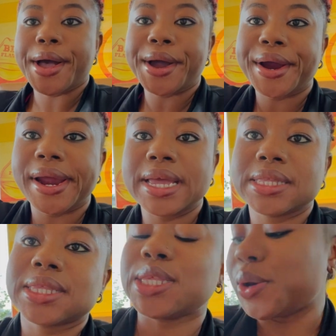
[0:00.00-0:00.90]
Alright,
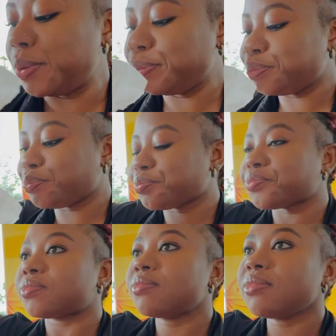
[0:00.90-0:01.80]
so
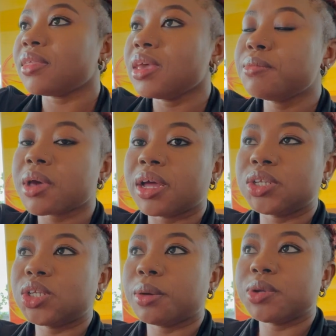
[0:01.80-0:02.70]
I'm
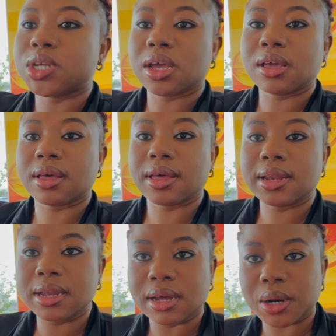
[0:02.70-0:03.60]
going to double check
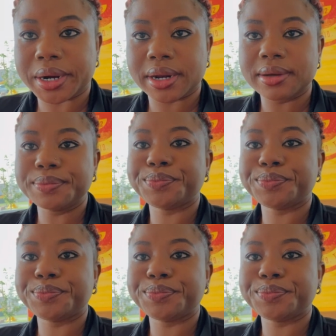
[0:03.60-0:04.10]
the order.